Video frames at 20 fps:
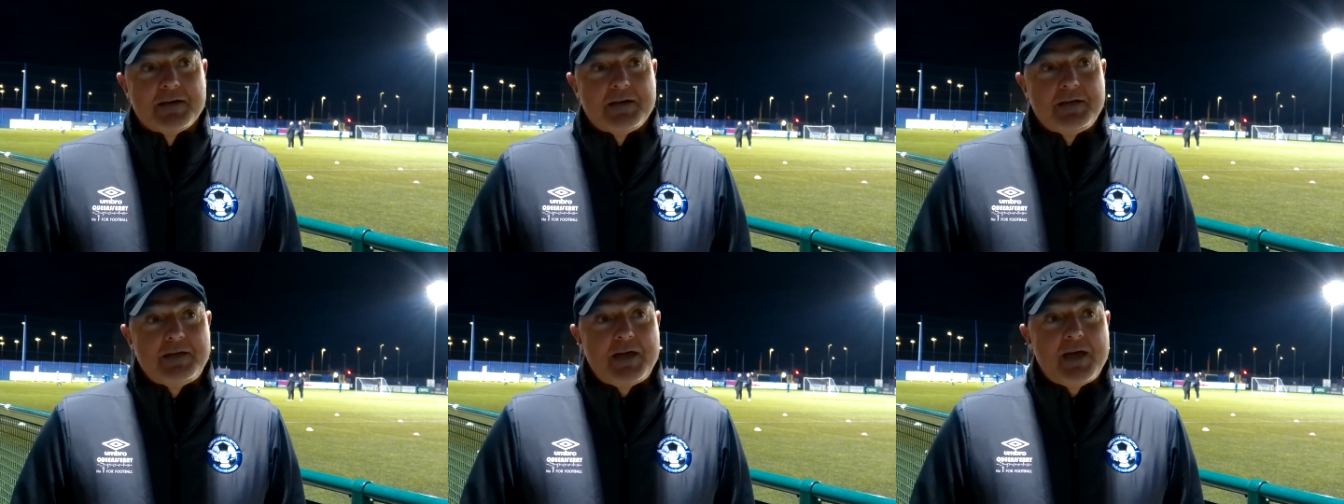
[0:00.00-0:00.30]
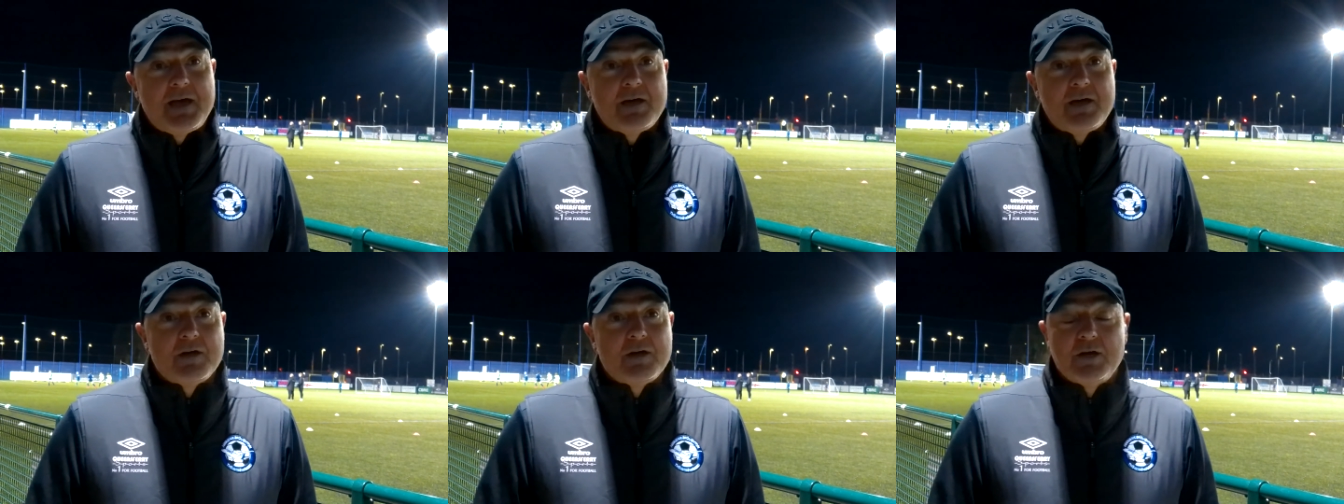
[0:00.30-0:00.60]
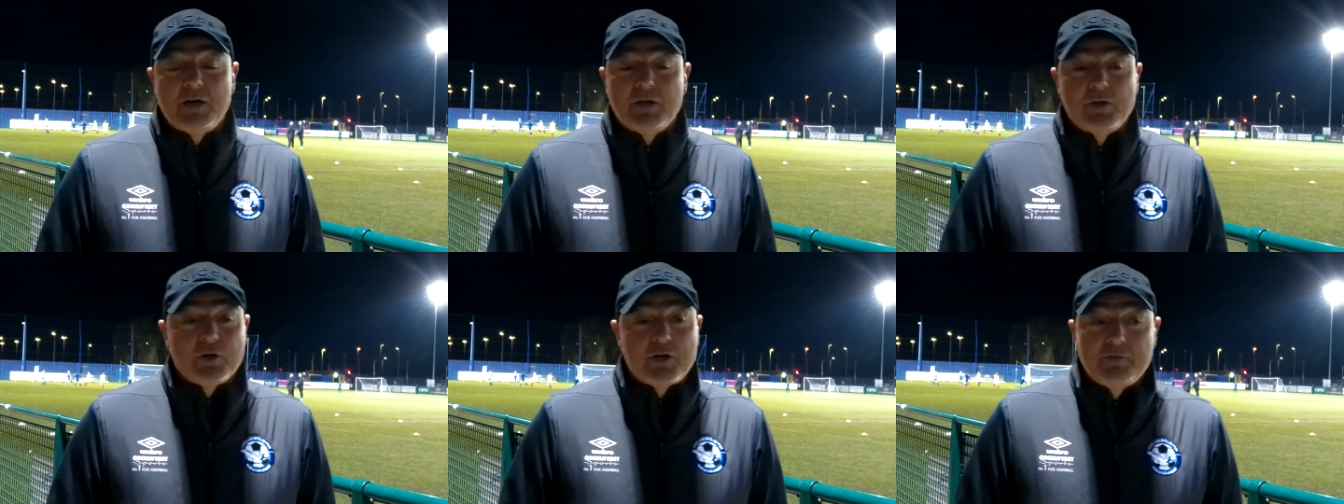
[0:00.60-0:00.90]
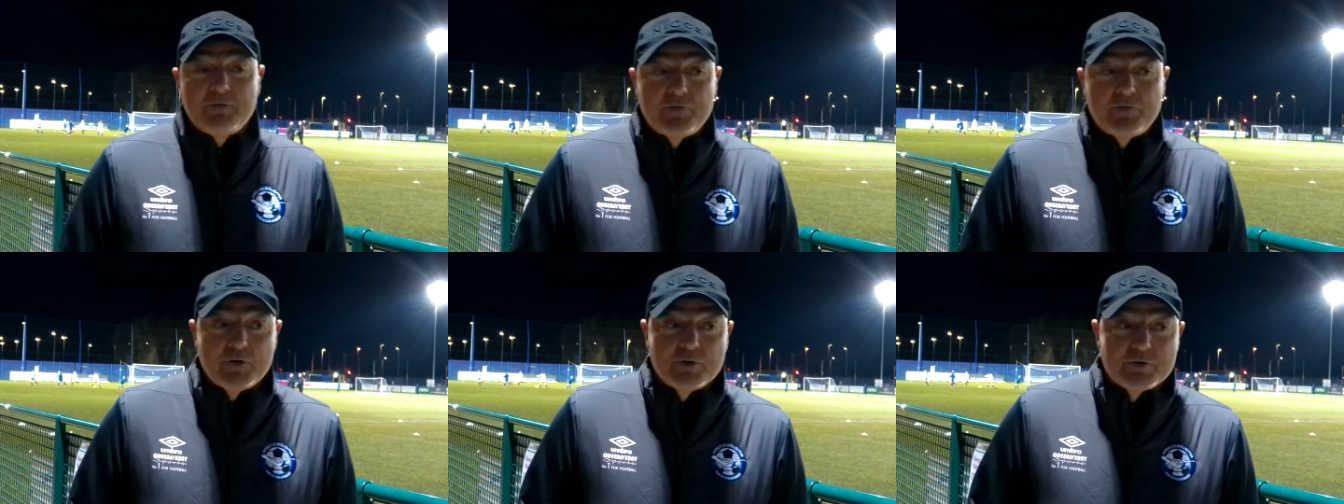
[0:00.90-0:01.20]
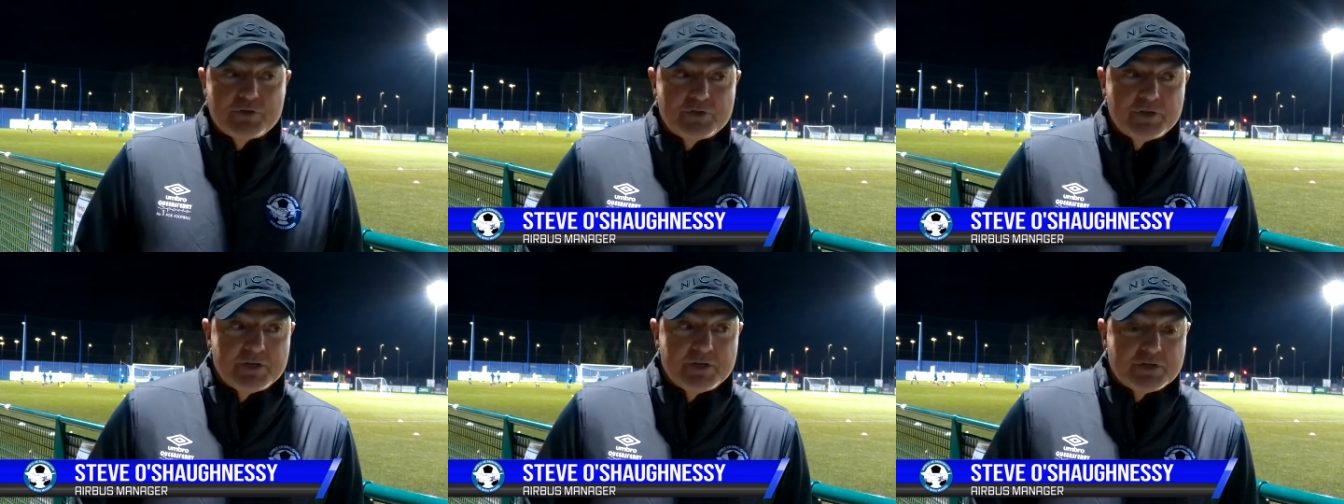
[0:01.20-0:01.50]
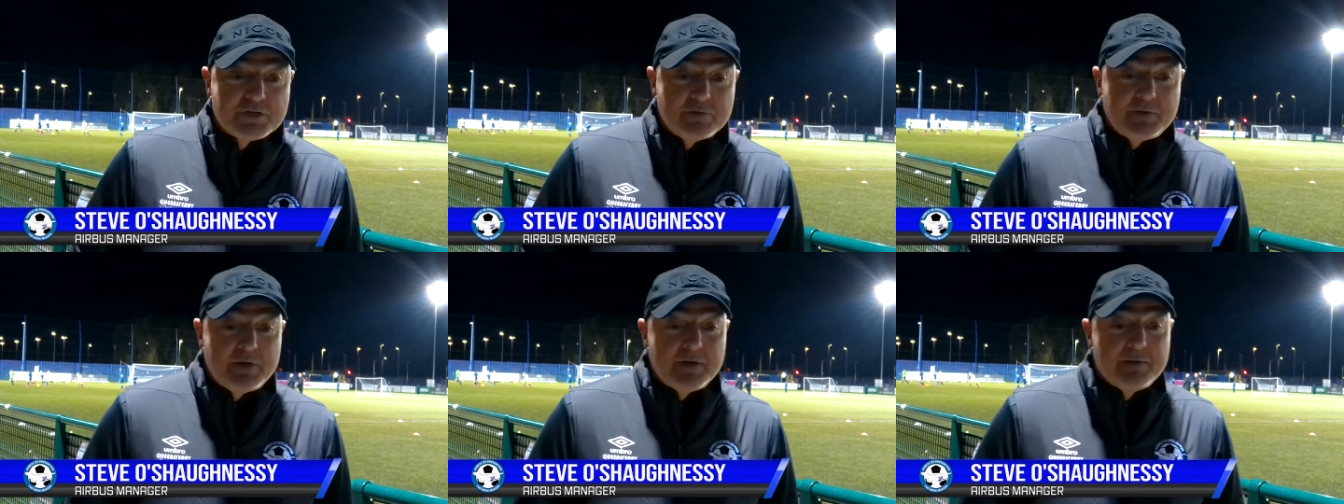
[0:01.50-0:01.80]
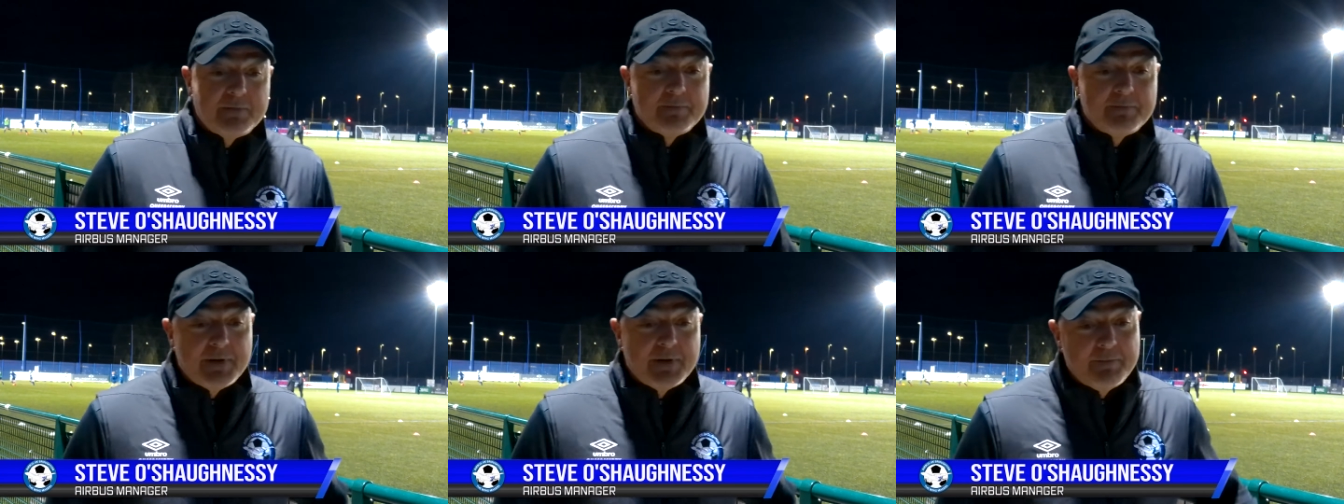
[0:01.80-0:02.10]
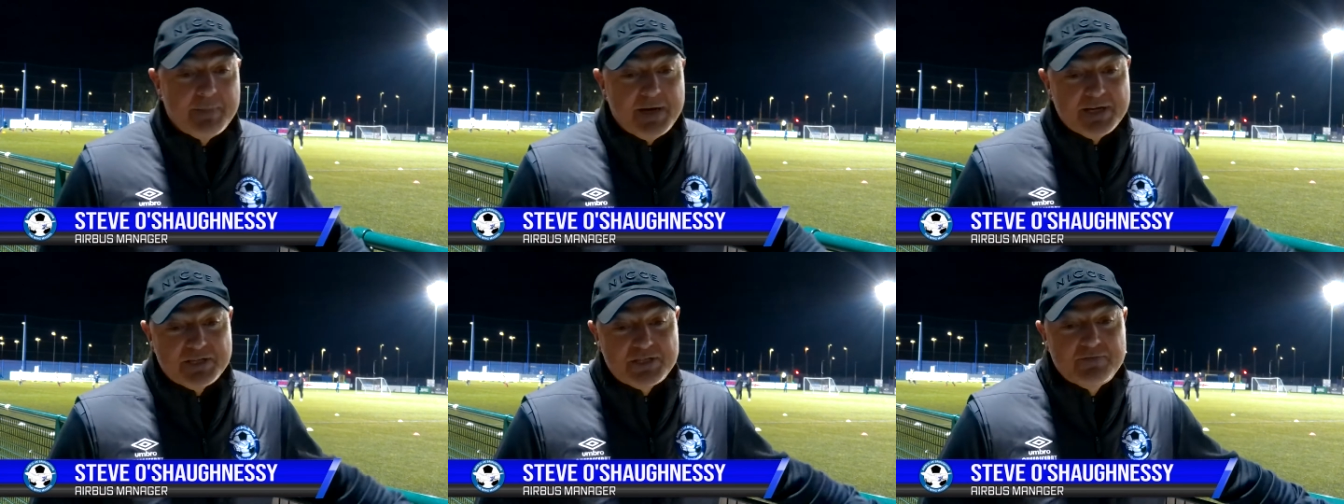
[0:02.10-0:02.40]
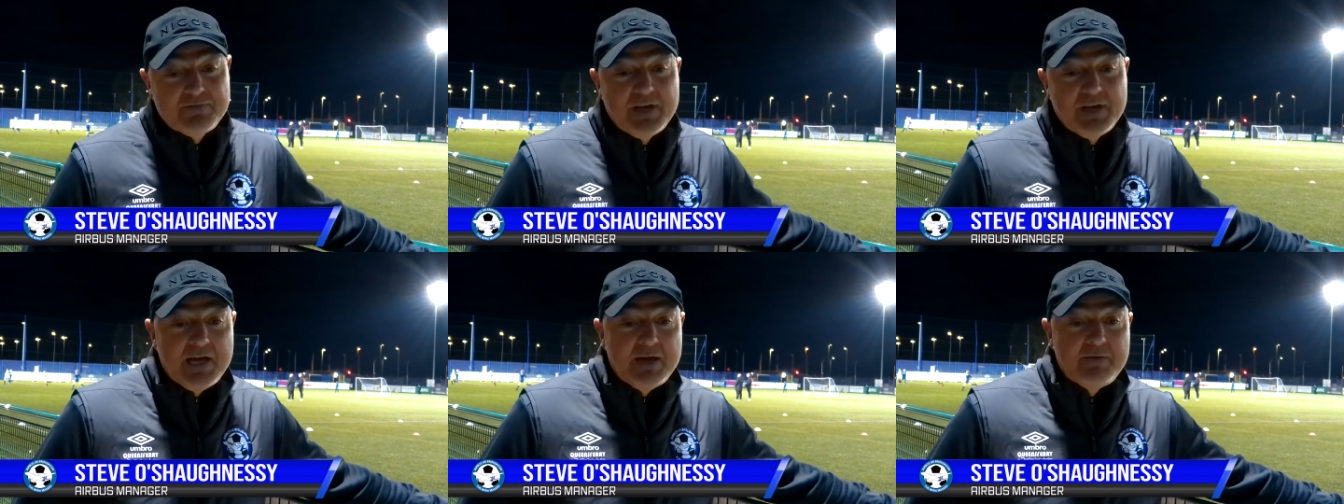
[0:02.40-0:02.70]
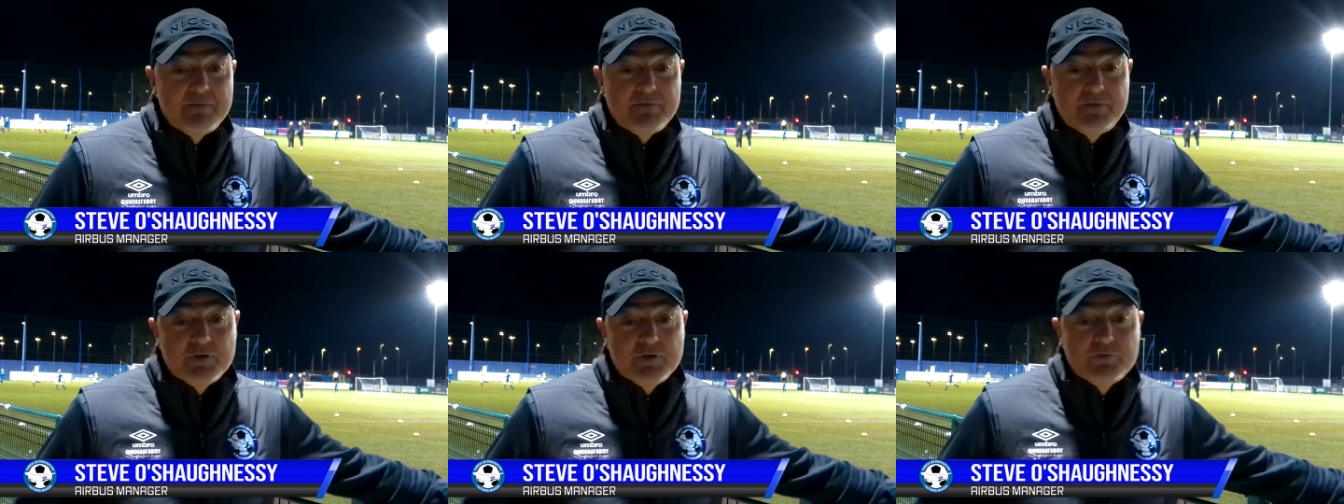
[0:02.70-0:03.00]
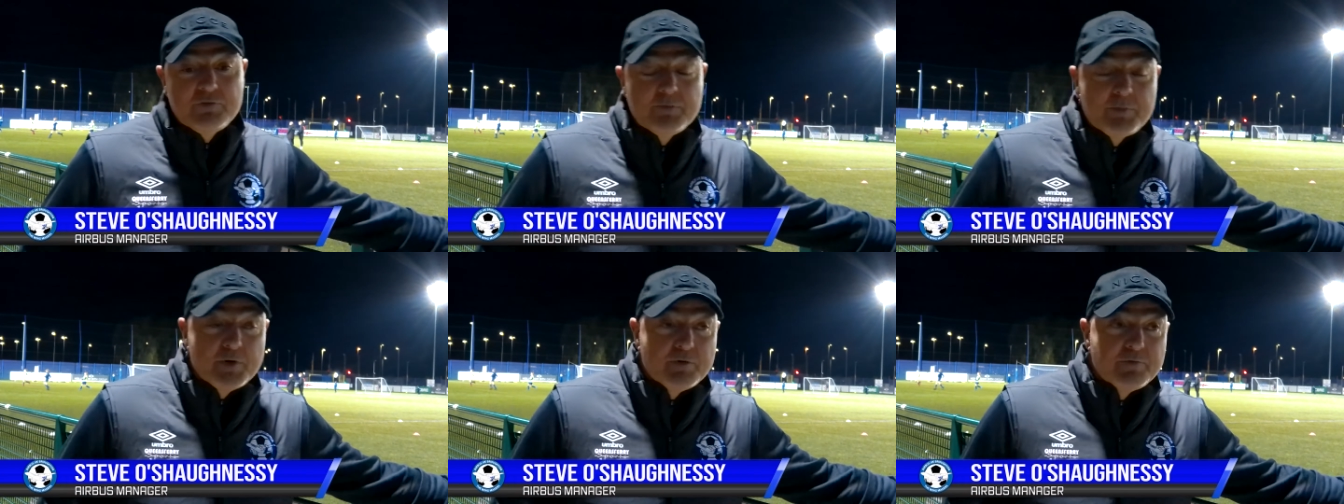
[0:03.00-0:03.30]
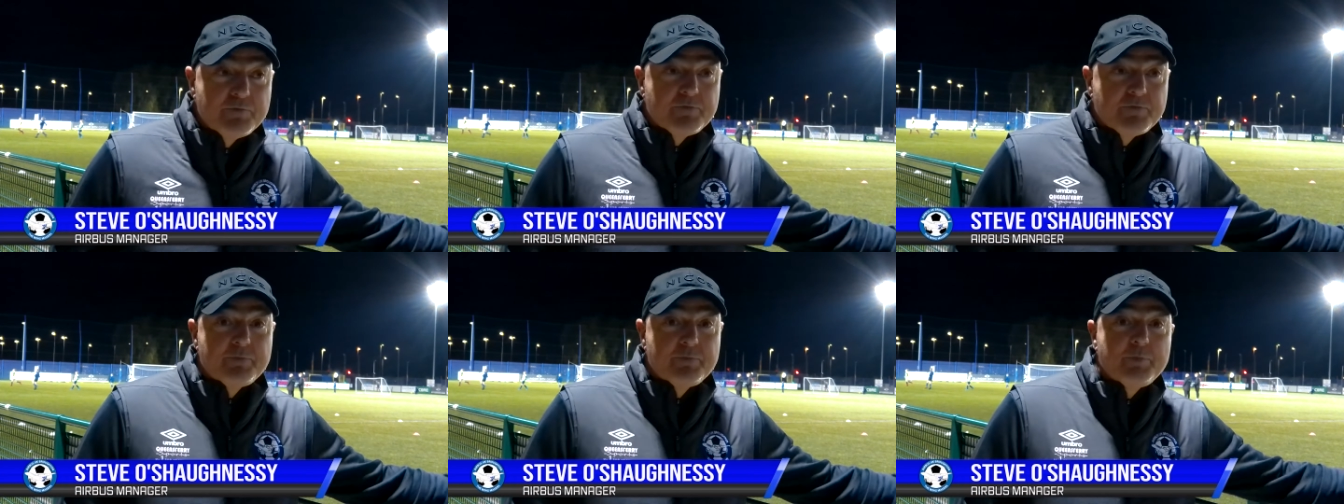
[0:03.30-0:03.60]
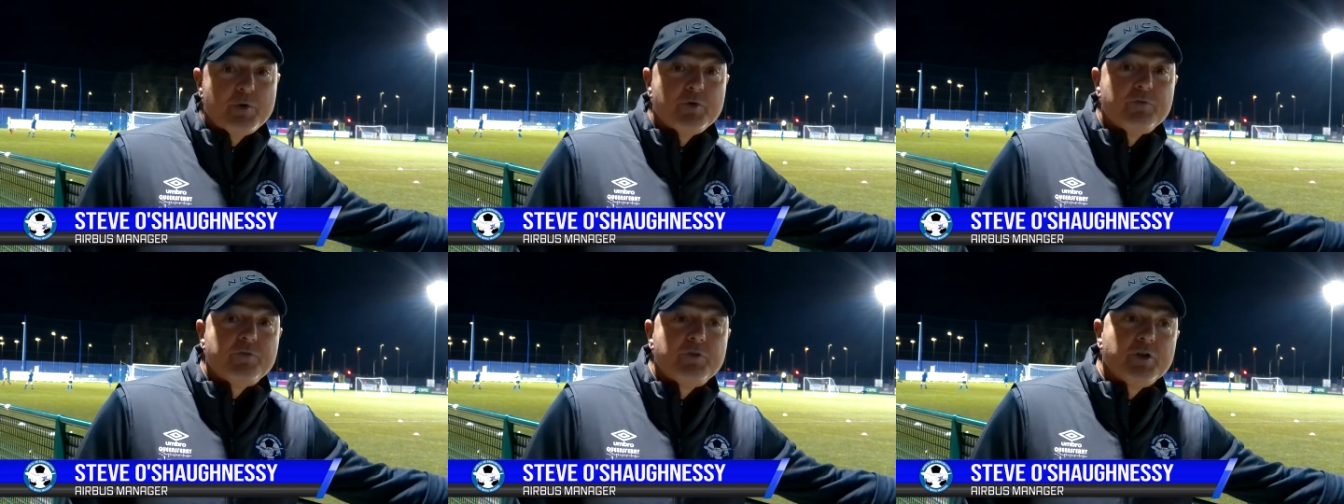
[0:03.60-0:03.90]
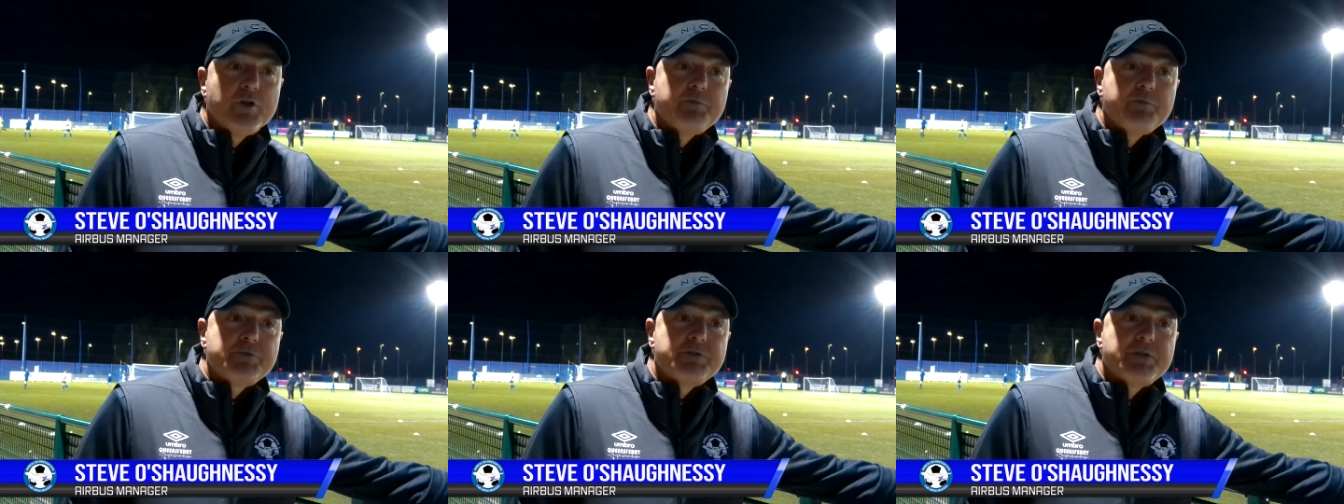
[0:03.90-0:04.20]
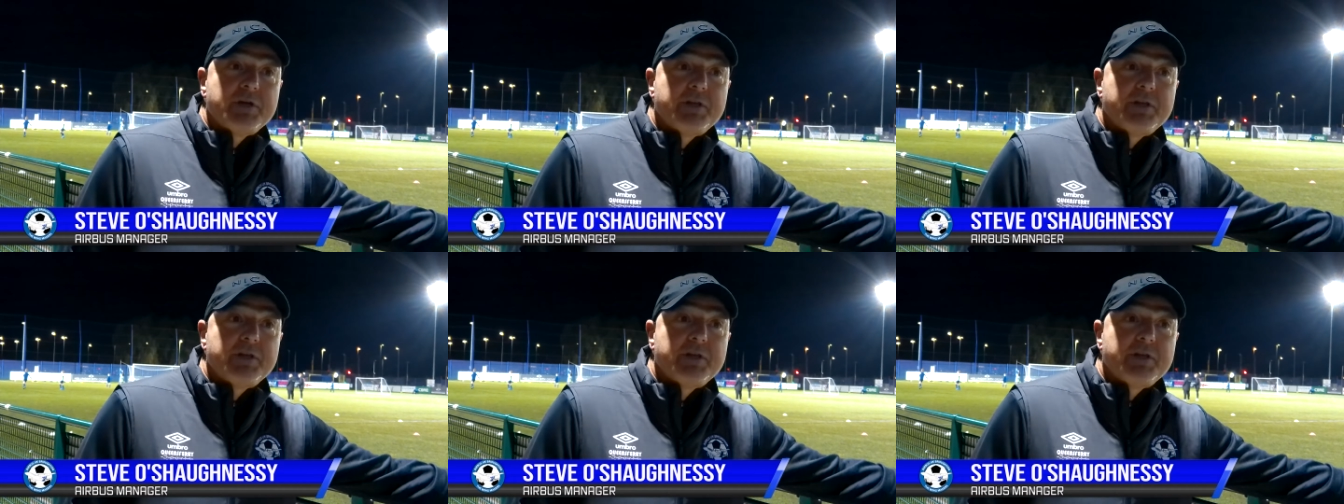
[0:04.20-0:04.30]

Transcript: Yeah, looking forward to it. It's going to be a massive game, you know, for both clubs.